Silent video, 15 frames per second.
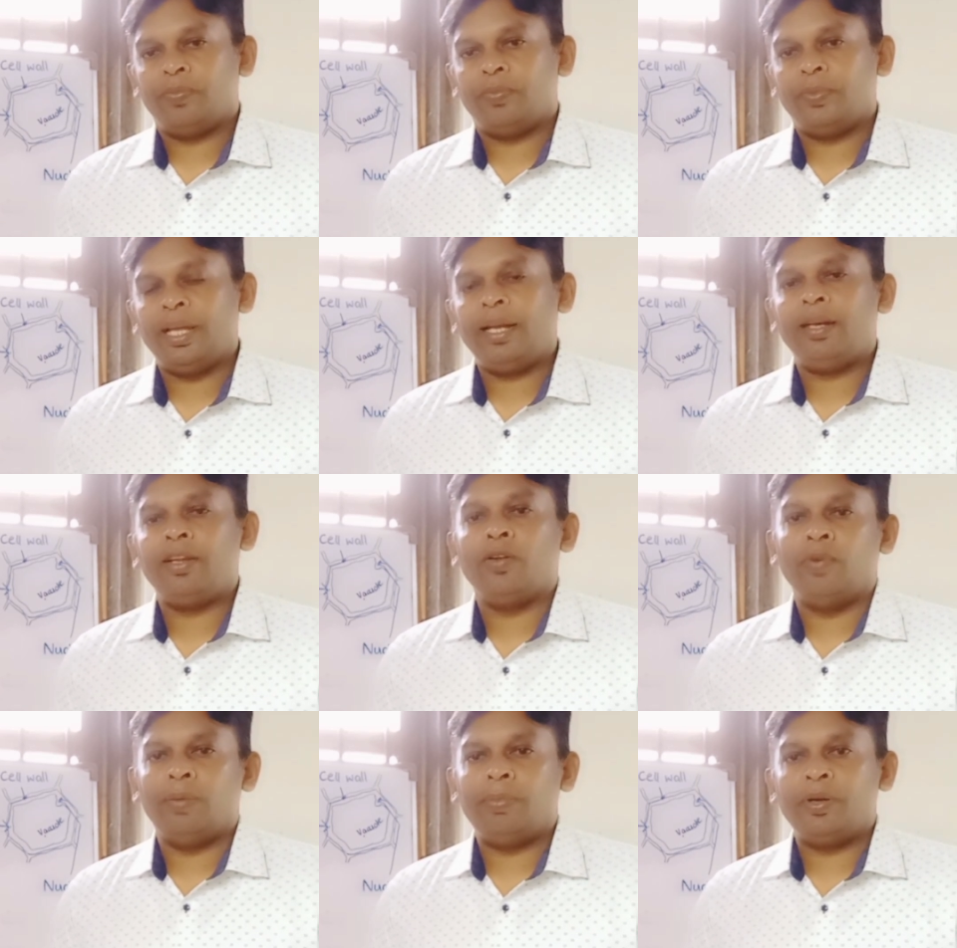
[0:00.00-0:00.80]
Then
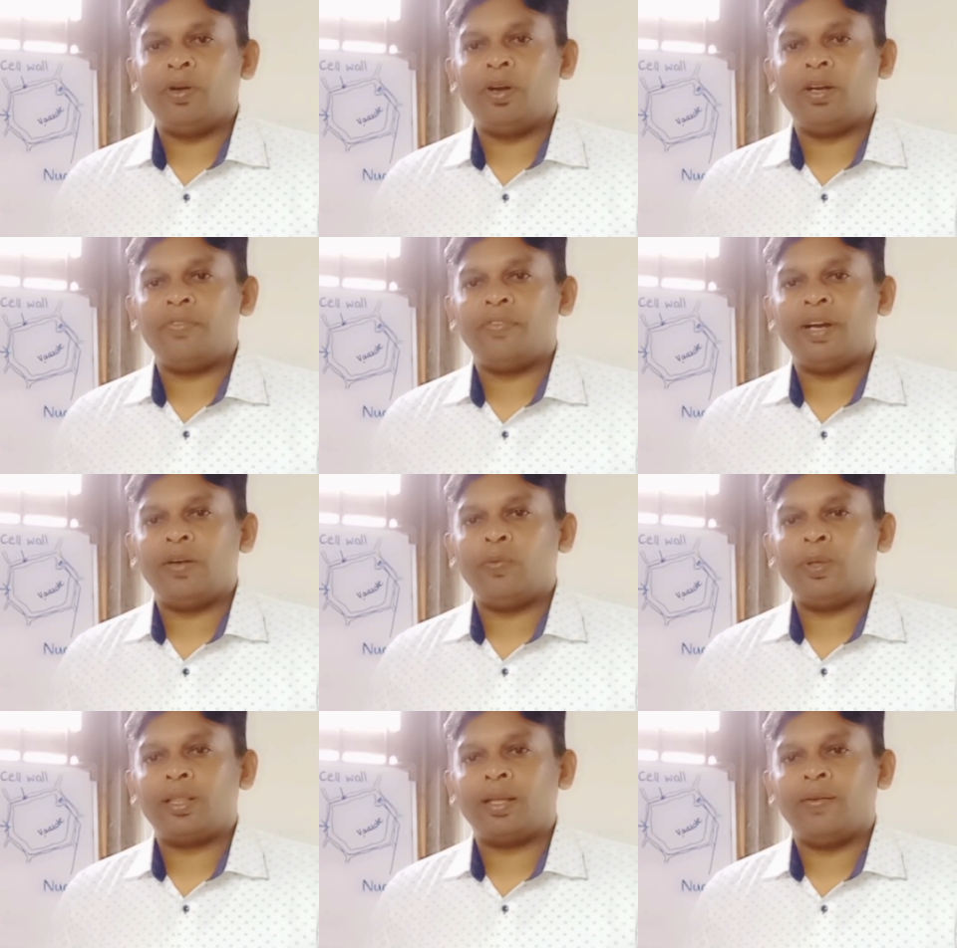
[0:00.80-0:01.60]
you will be
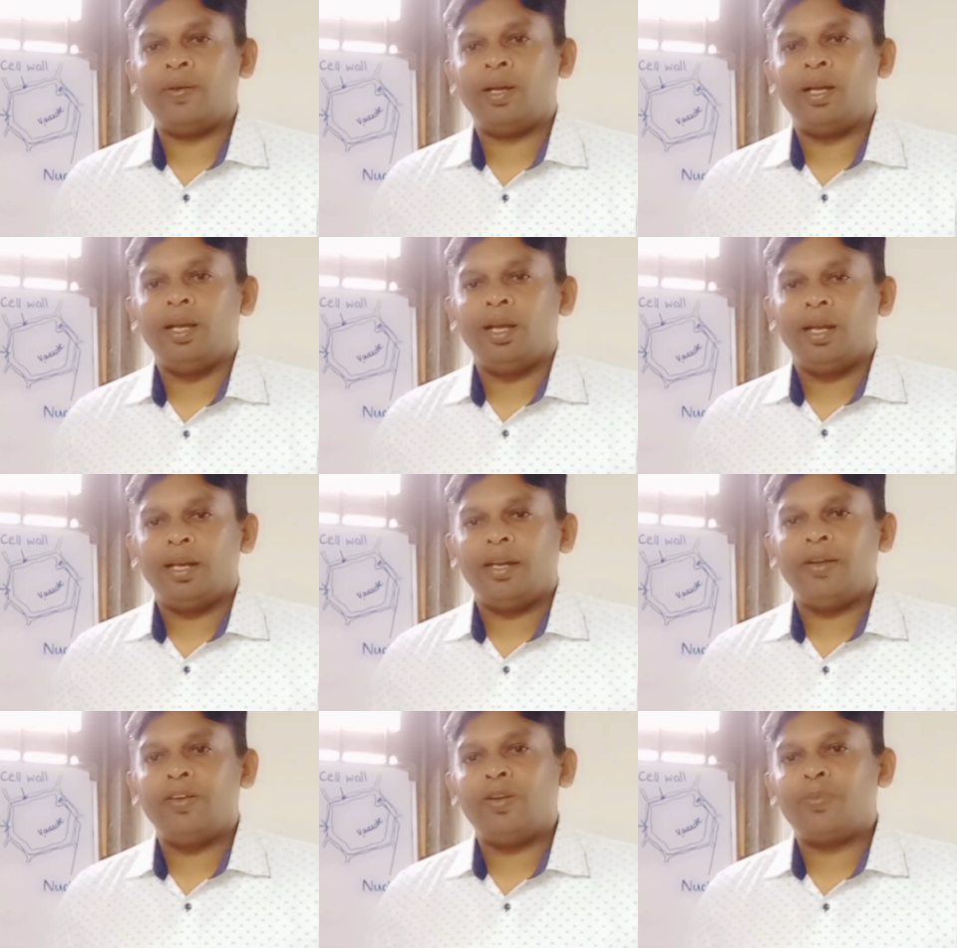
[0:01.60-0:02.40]
notified with our
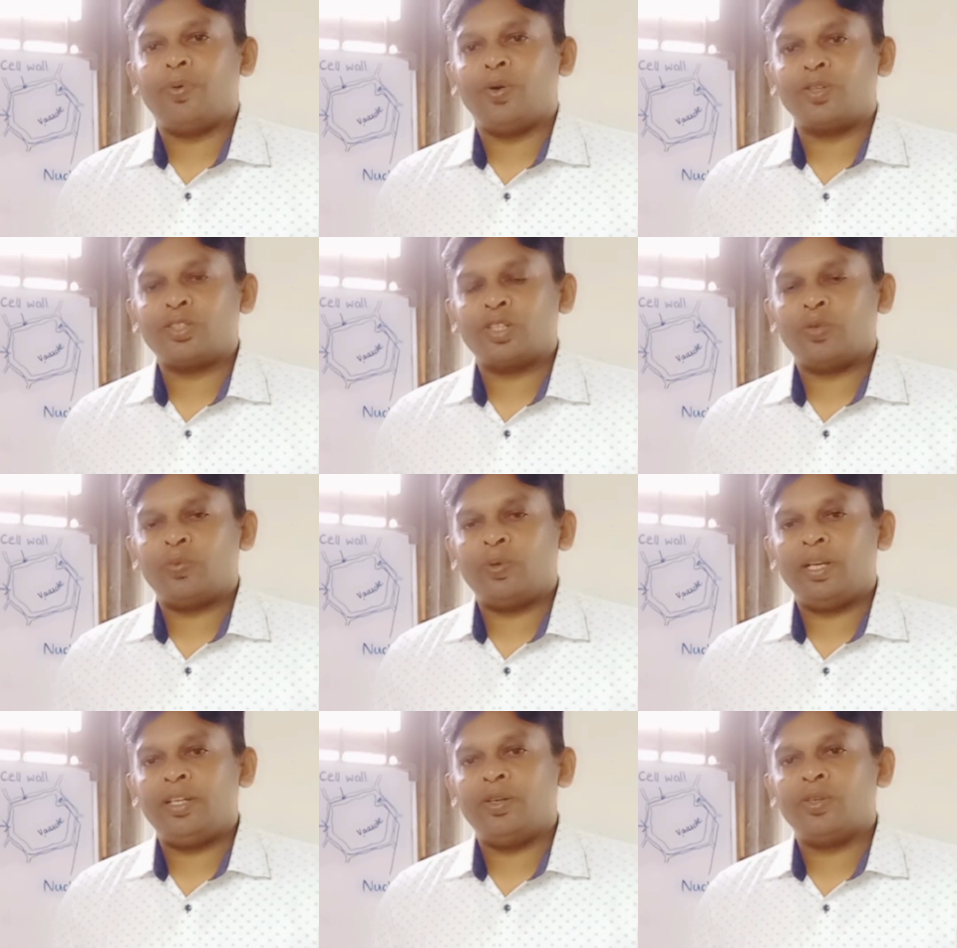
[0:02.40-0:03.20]
newly posted
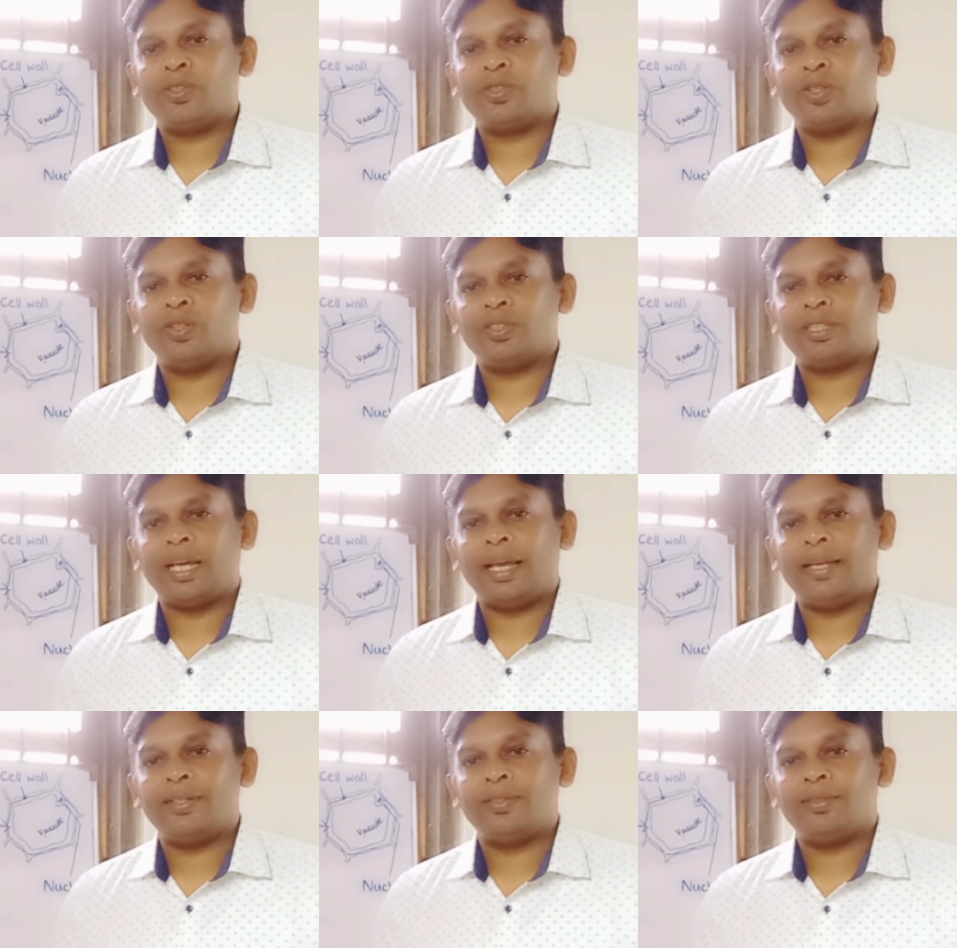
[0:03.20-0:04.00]
videos on
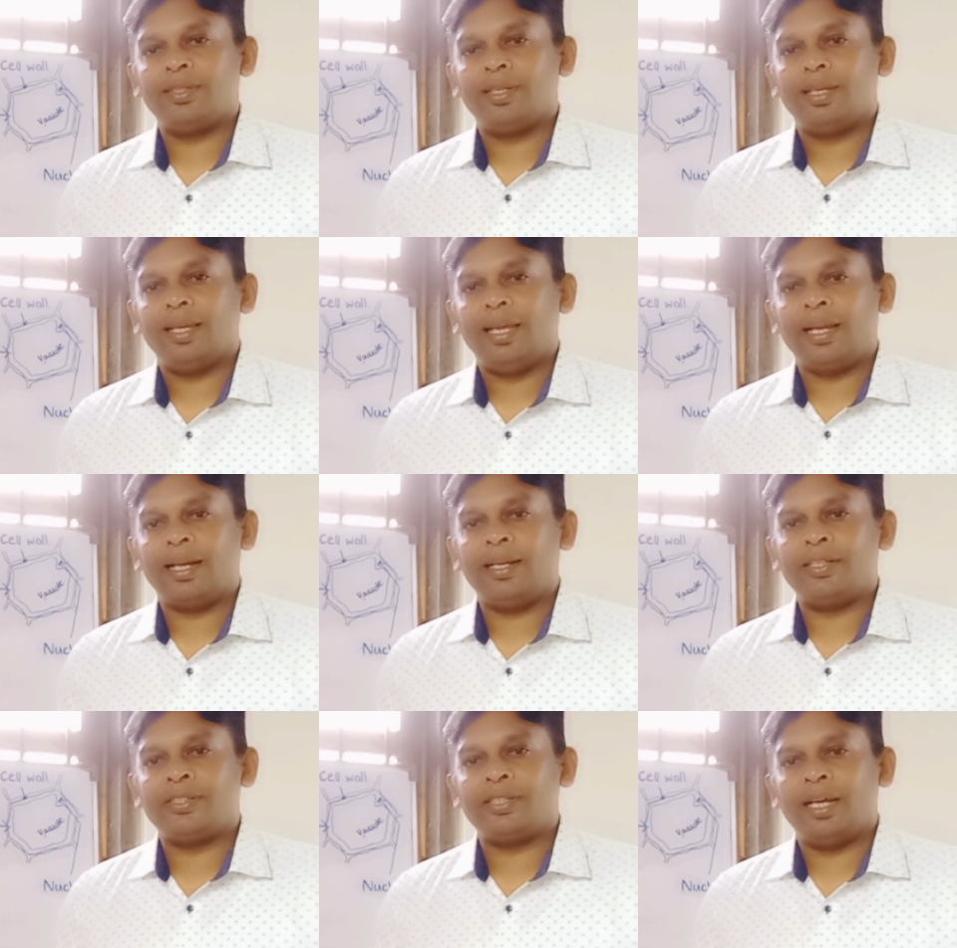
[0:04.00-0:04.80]
science,
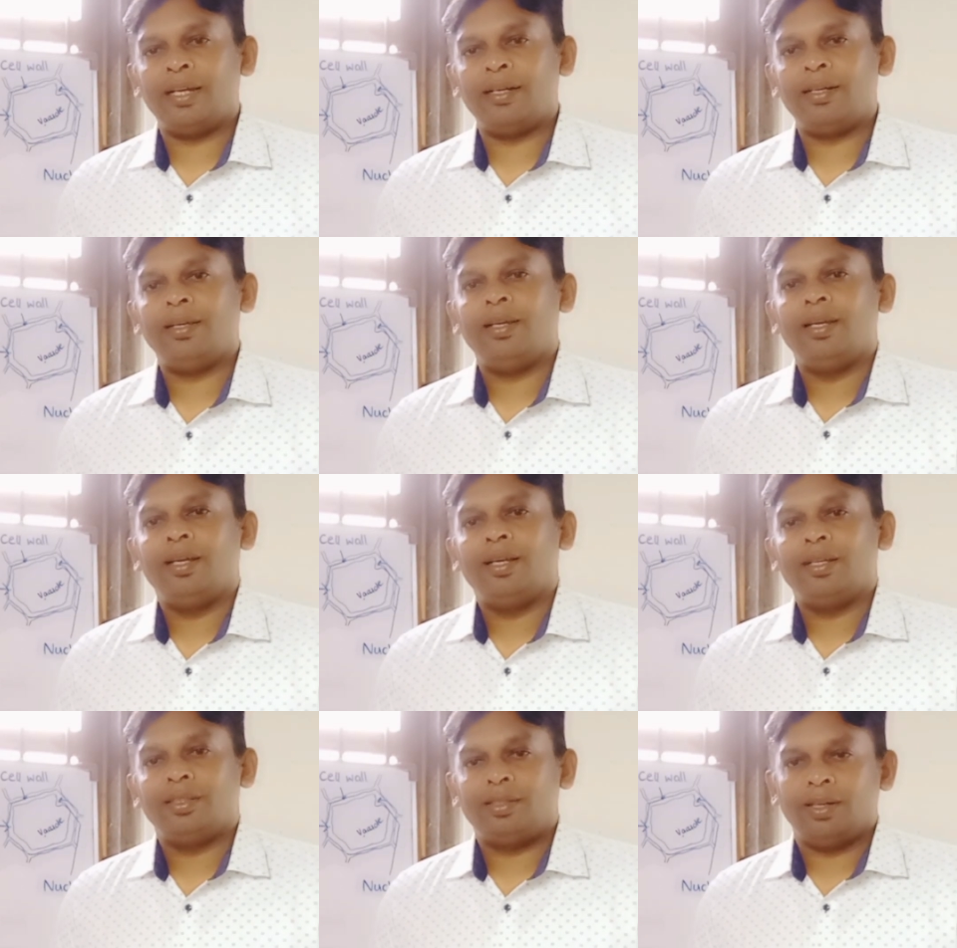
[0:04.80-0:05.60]
English and
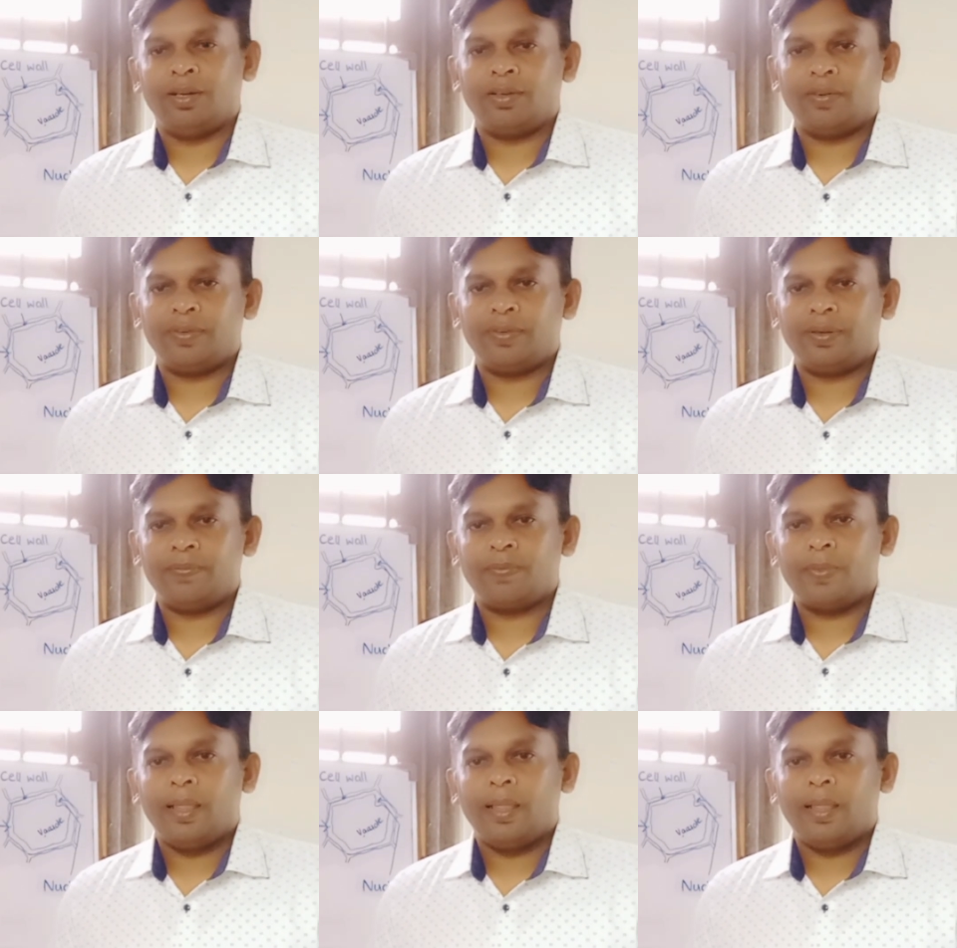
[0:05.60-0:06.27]
geography.